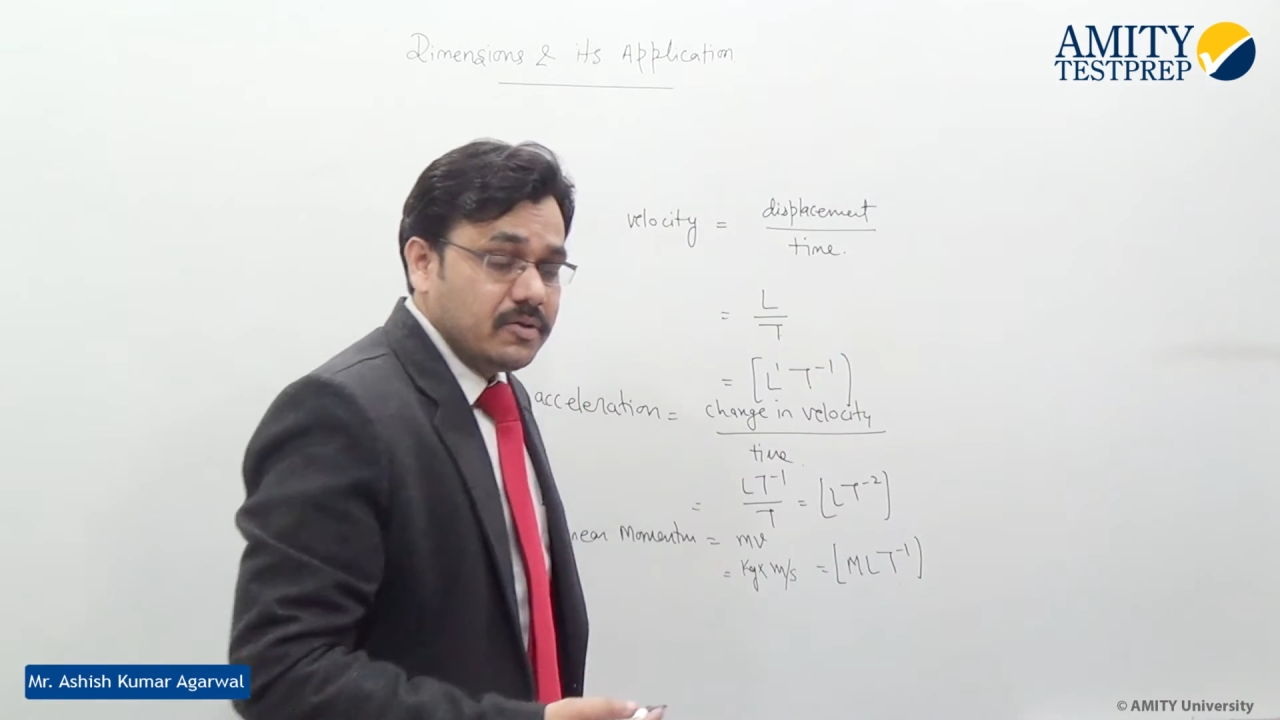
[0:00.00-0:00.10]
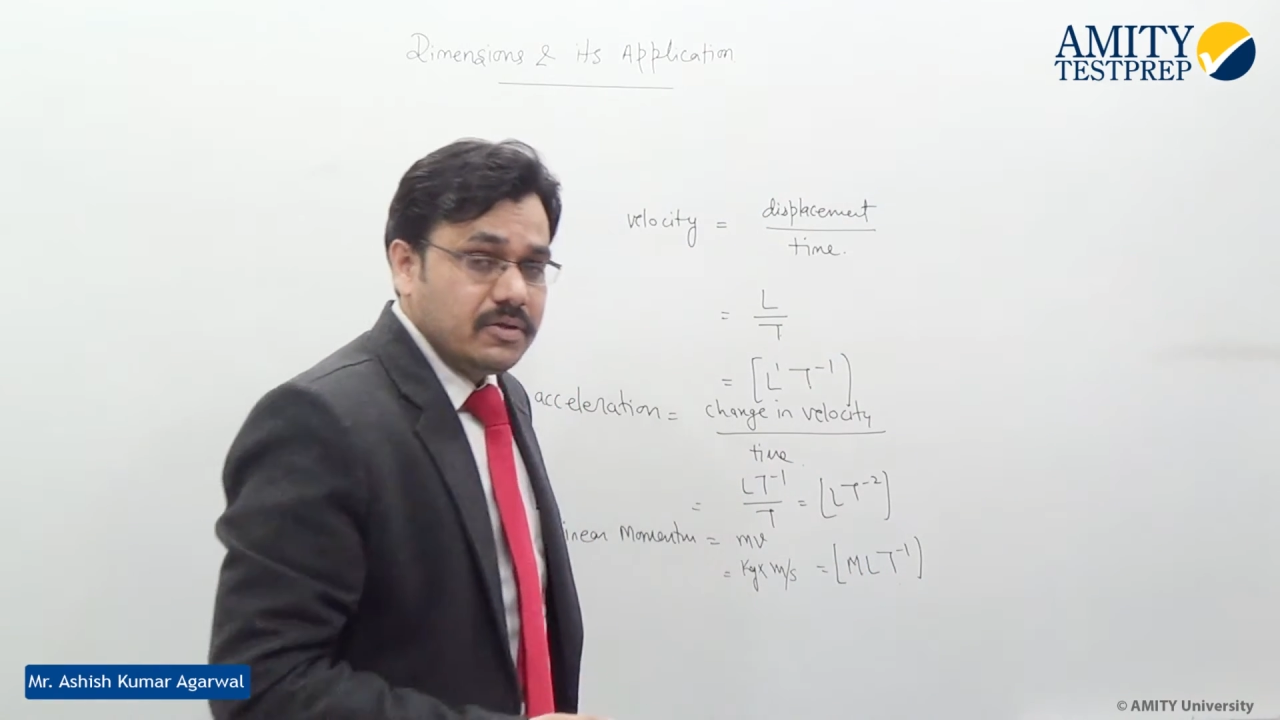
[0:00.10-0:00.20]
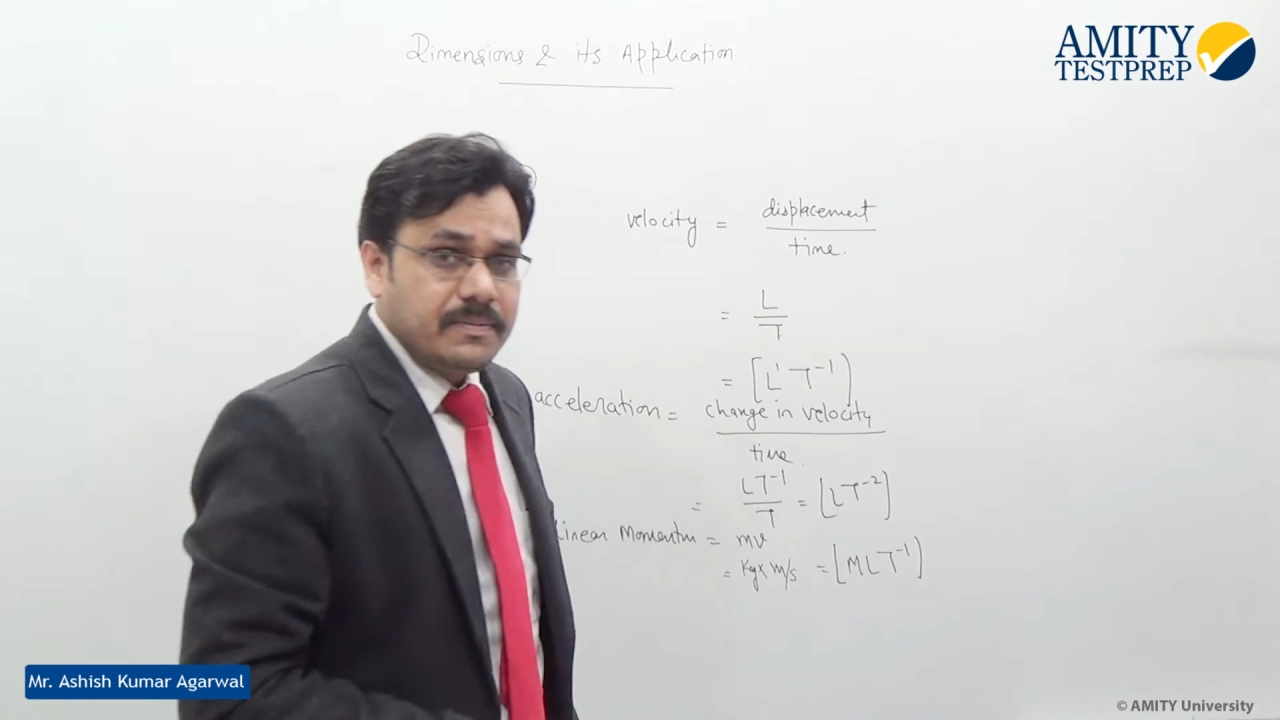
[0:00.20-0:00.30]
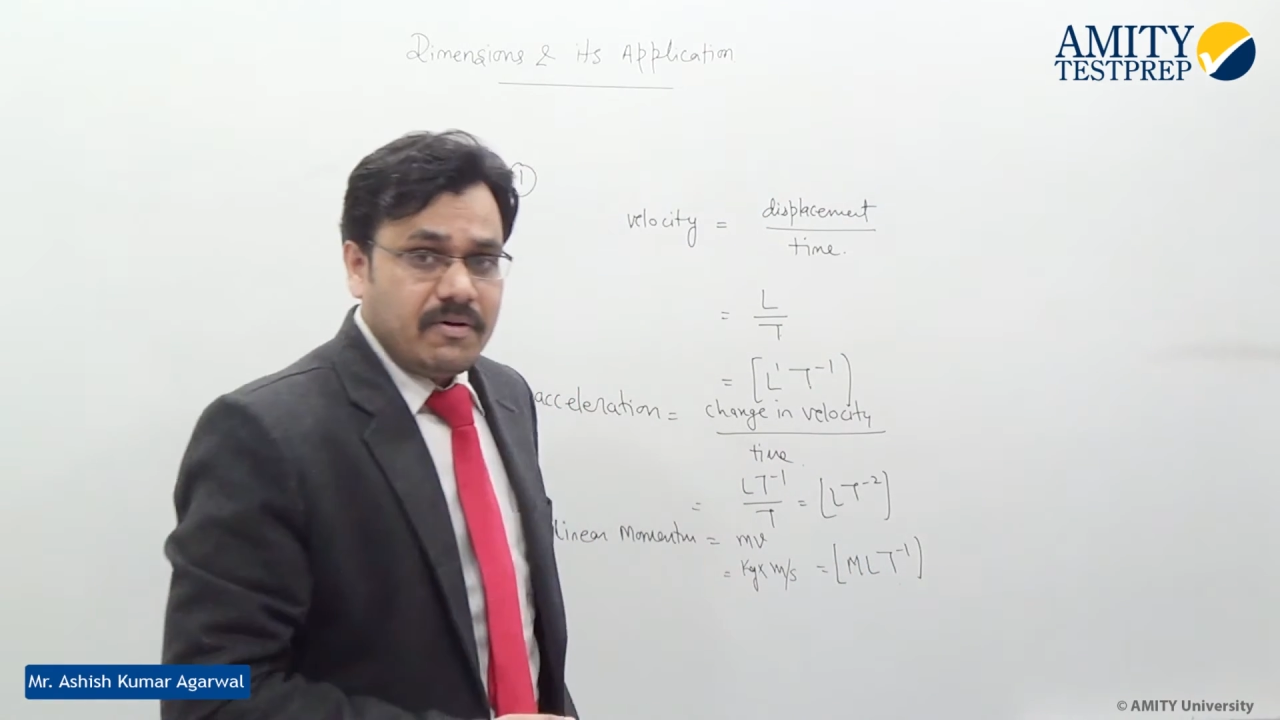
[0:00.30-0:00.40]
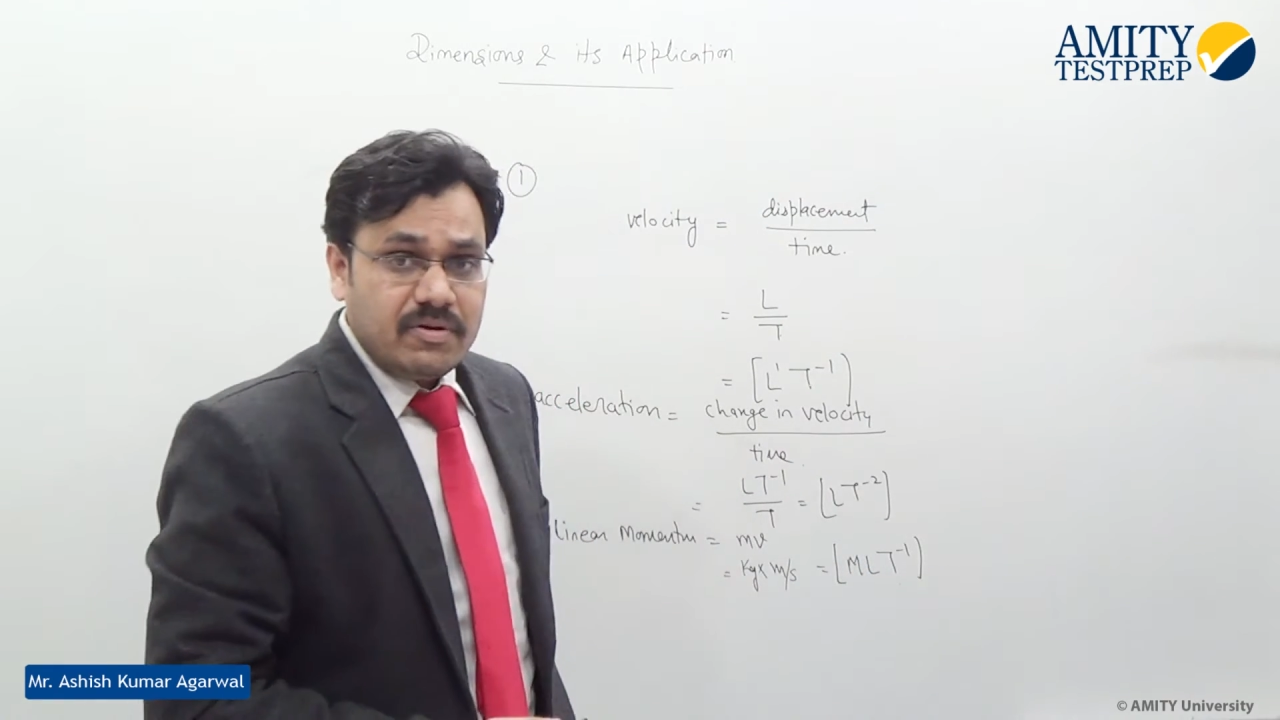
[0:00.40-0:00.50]
to
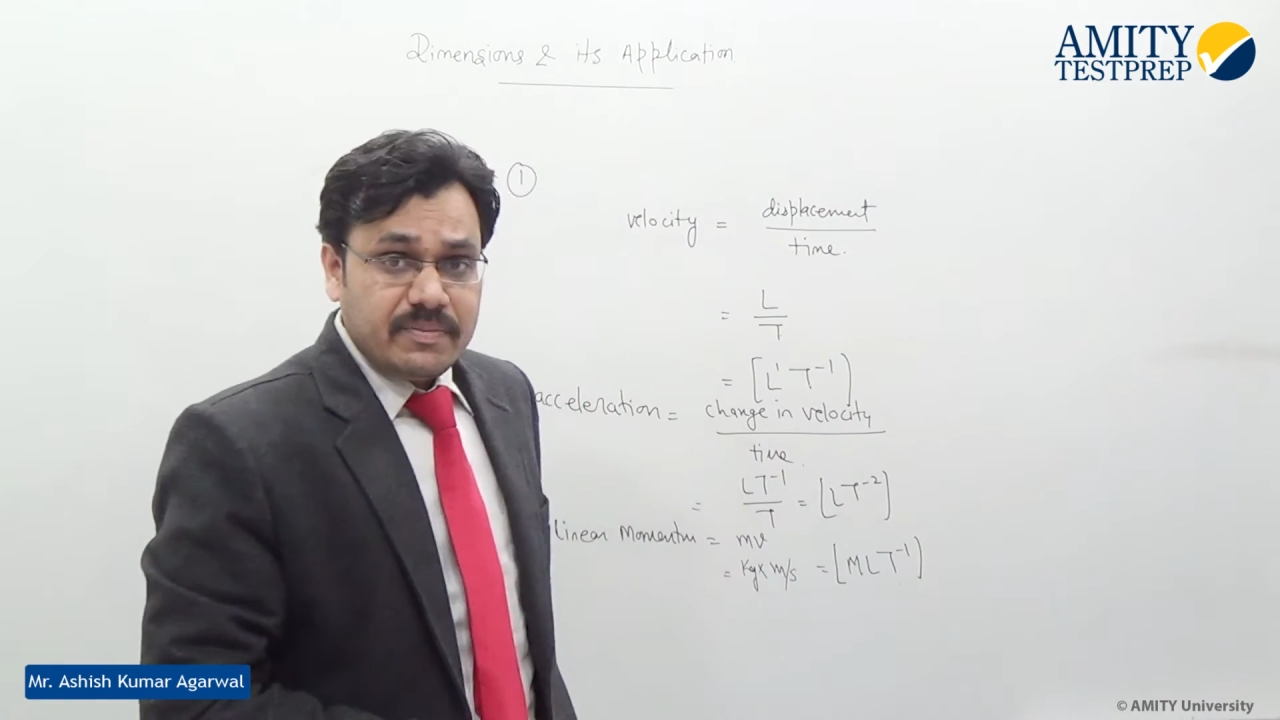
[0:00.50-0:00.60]
the power